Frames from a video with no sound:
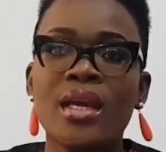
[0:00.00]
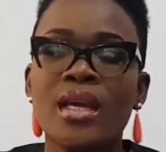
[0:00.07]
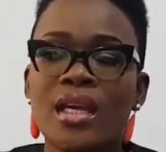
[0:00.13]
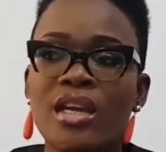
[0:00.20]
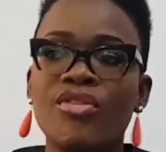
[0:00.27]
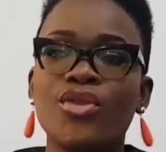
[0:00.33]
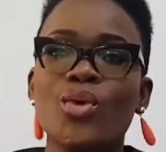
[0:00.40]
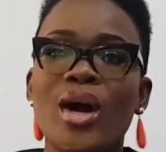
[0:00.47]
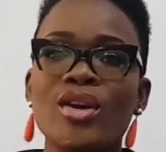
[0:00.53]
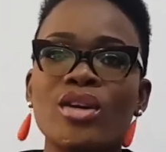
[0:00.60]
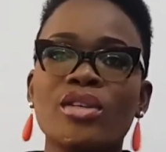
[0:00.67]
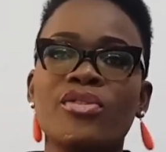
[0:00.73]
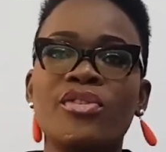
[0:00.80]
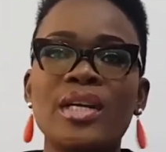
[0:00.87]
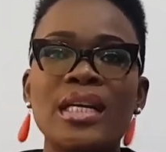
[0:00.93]
If you are
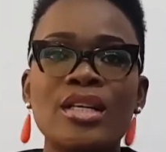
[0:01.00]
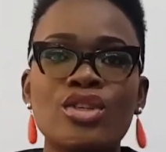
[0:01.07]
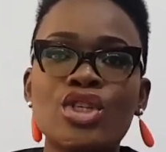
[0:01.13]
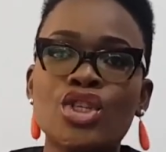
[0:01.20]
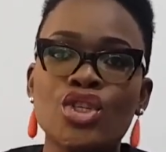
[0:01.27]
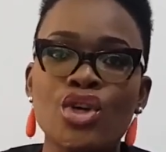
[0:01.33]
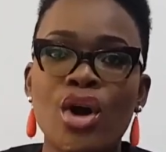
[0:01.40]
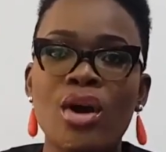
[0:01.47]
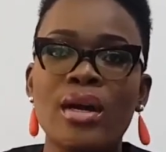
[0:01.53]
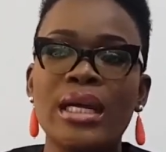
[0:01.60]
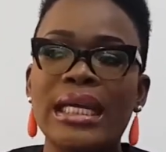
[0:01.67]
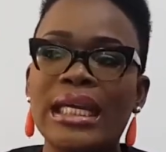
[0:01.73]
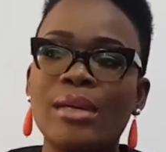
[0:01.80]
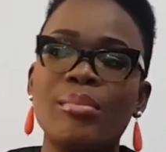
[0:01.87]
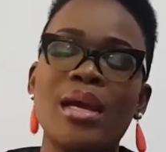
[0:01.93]
not feeling strong,
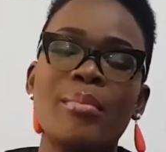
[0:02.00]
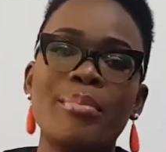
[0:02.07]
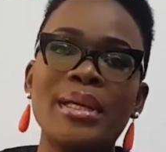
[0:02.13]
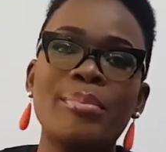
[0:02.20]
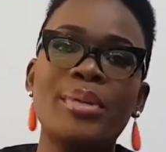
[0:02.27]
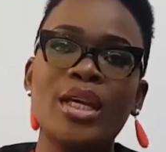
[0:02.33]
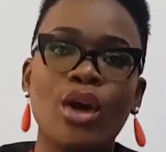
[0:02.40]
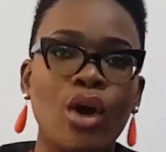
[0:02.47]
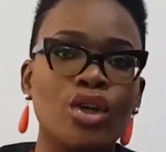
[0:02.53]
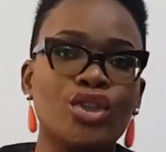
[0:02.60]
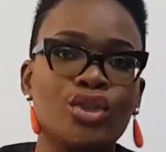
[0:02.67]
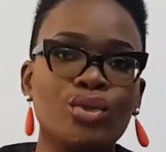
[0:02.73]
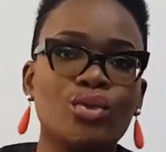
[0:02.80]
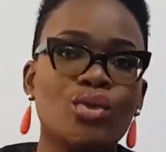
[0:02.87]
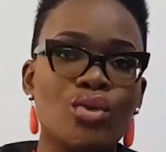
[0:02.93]
it may be
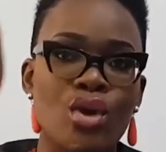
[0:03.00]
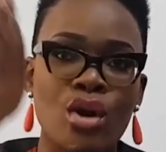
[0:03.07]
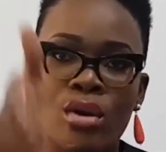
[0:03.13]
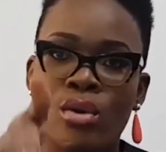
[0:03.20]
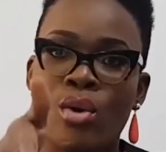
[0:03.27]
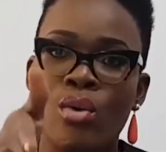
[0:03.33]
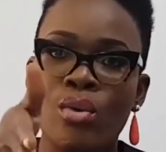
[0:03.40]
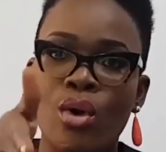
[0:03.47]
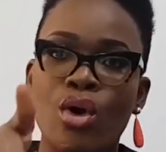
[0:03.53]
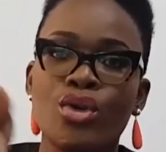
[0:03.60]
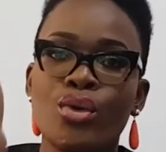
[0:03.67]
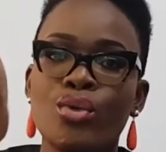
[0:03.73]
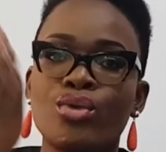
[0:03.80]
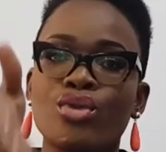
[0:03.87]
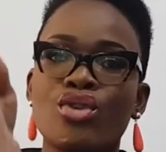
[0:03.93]
because you do not know or
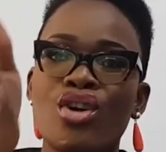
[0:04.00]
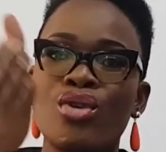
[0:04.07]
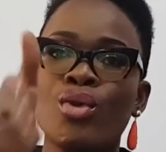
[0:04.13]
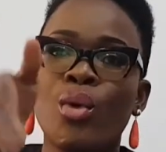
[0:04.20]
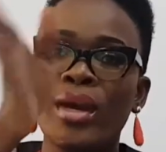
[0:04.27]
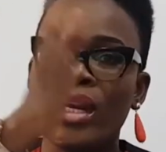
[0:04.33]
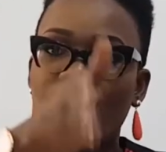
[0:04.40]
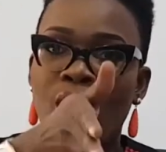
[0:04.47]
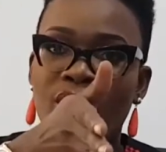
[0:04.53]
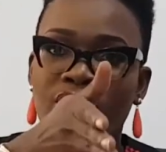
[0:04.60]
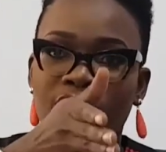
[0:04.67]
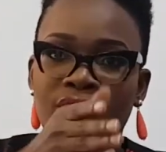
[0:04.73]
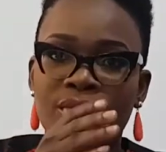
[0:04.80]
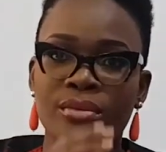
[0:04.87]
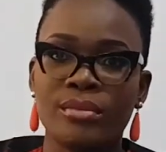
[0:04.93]
you do not know
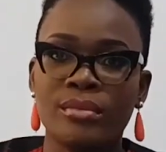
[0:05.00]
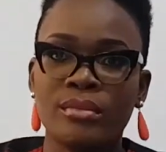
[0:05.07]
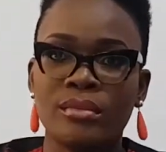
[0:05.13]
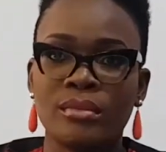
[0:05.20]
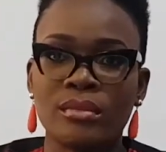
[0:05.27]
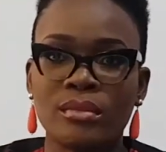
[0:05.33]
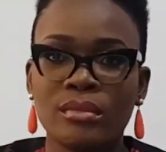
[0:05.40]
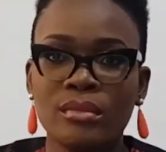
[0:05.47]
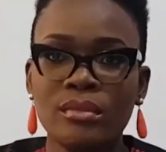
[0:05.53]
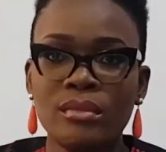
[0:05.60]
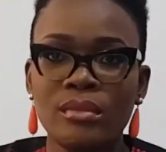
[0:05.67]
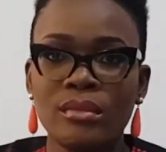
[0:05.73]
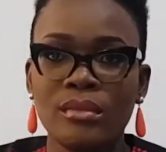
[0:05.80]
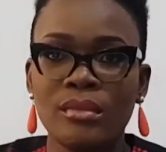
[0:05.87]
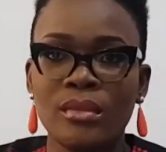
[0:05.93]
enough.
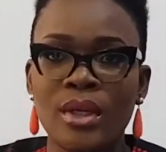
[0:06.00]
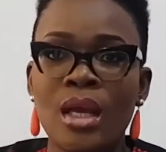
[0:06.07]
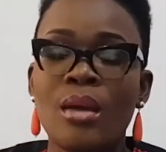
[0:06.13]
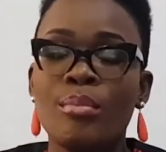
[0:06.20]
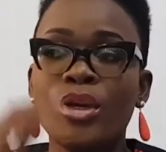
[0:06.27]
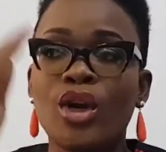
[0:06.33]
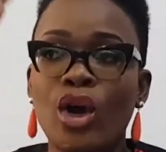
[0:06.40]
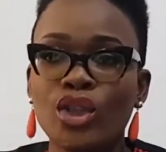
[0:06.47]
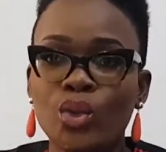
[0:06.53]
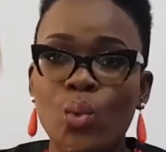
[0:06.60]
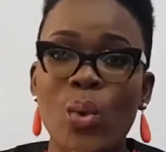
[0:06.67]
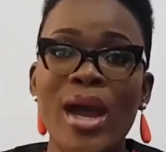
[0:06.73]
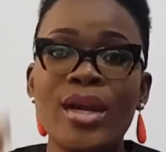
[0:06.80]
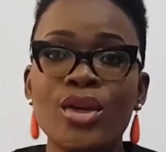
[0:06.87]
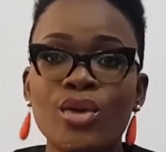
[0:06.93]
Because
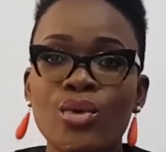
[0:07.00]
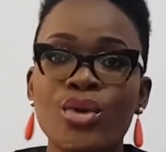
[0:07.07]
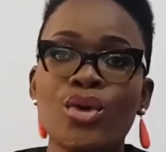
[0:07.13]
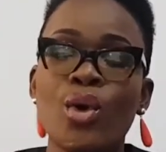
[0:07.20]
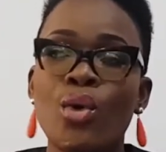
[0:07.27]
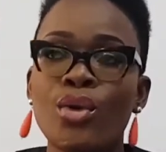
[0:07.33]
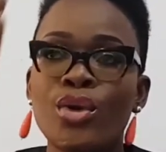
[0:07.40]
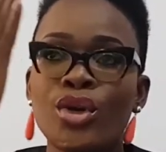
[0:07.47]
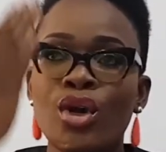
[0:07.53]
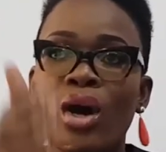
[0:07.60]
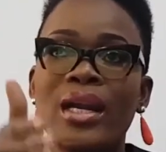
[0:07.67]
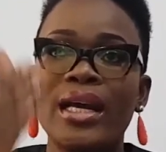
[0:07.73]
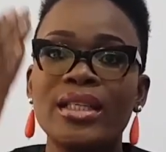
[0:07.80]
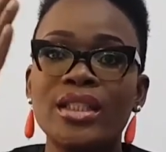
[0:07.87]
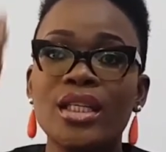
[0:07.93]
when you know,
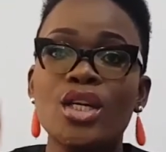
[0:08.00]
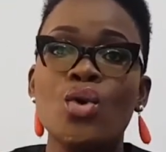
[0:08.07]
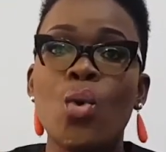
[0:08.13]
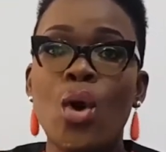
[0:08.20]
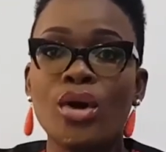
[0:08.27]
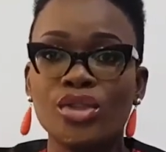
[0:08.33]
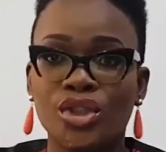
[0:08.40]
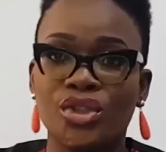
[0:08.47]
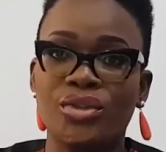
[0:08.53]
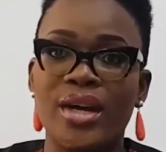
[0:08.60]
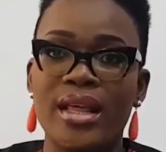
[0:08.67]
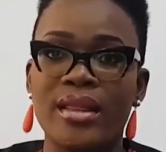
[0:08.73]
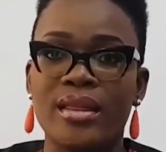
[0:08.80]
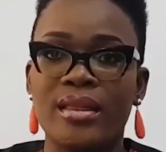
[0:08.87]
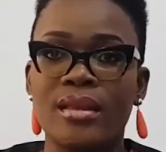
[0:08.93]
knowledge equals
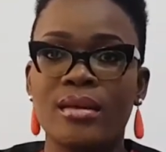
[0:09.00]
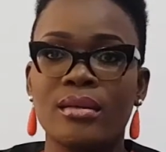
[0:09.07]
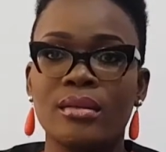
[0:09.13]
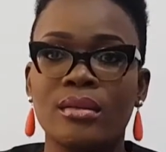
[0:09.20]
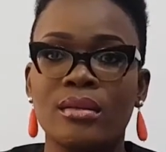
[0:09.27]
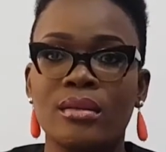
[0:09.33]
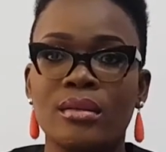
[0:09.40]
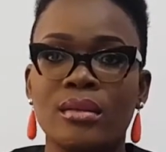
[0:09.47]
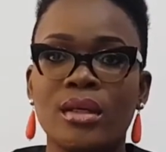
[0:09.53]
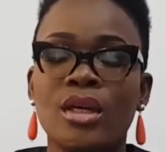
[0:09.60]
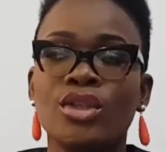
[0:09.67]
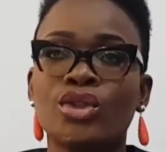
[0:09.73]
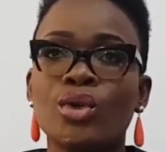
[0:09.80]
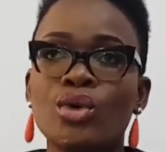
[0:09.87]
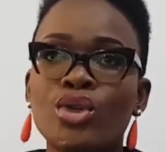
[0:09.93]
strength.
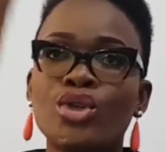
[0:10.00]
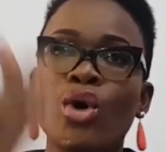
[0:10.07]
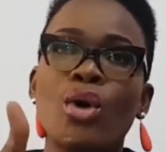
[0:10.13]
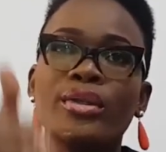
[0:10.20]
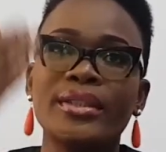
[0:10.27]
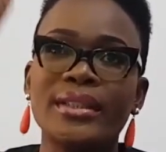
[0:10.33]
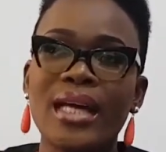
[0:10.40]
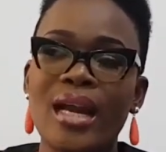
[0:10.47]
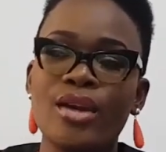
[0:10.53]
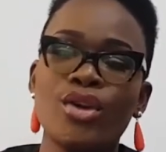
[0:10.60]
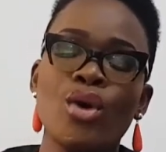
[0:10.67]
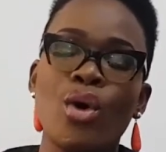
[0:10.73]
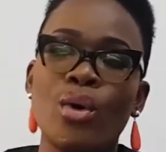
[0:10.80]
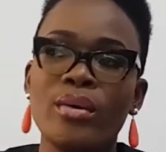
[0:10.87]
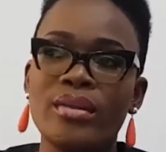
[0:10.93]
So those that
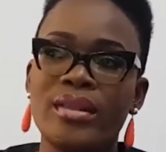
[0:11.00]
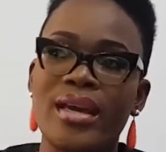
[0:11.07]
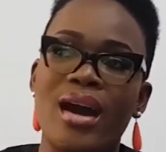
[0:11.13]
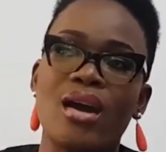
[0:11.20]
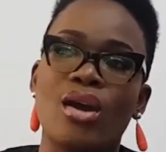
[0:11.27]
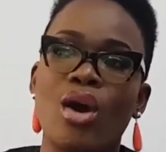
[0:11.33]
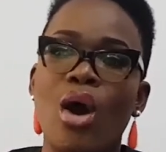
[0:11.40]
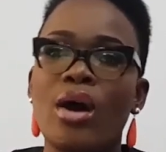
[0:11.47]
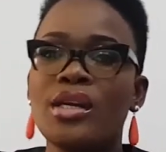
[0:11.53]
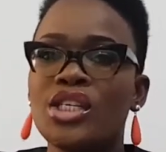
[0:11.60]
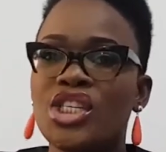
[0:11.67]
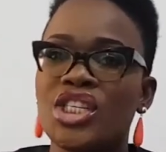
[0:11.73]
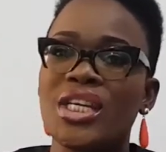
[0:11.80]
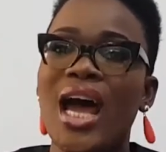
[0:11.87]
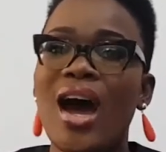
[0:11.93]
know their God
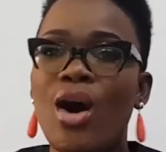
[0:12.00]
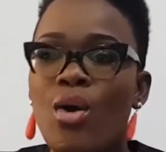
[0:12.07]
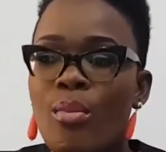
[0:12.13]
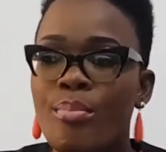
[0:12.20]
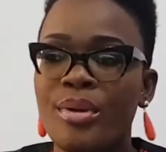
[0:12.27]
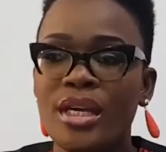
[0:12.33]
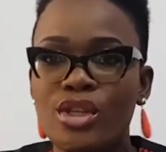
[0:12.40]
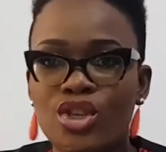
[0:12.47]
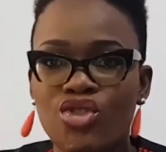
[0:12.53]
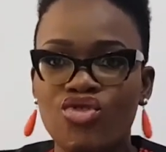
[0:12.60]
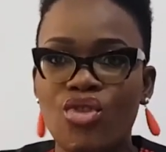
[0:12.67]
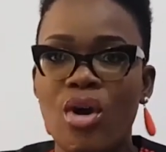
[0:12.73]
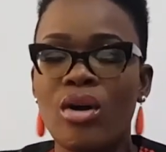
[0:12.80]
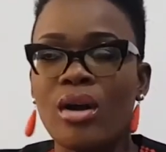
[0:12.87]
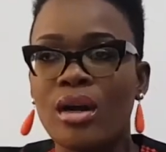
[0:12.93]
shall be
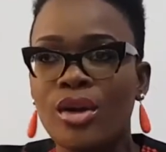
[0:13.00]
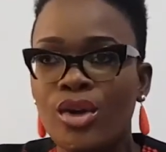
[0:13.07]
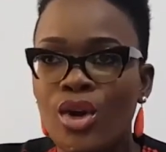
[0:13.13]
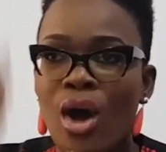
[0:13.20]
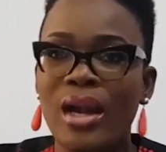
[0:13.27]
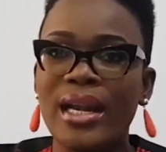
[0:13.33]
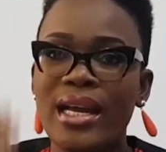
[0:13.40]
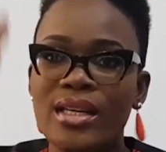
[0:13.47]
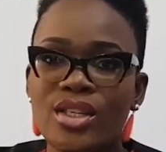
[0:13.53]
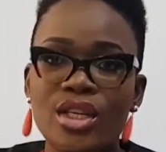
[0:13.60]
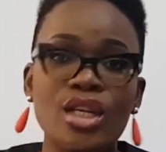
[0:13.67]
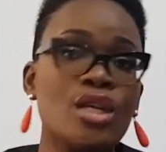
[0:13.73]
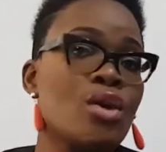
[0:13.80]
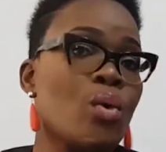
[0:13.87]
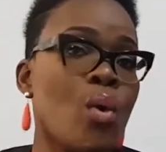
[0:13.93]
strong. Knowledge
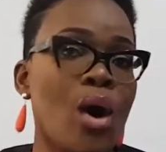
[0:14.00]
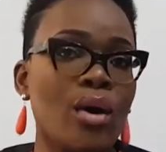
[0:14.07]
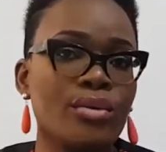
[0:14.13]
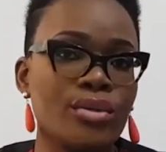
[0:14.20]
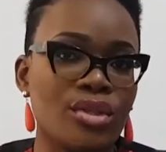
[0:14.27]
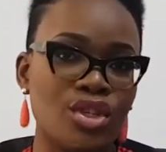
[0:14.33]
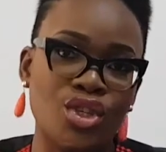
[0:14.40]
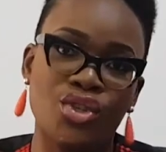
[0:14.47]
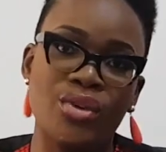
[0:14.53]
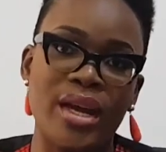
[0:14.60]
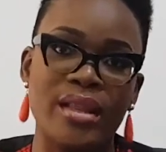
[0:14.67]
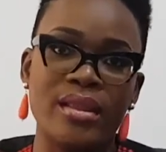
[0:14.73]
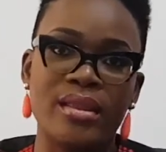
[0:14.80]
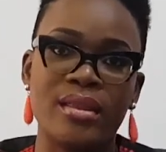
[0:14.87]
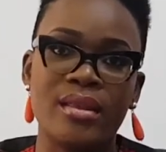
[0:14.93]
equals strength.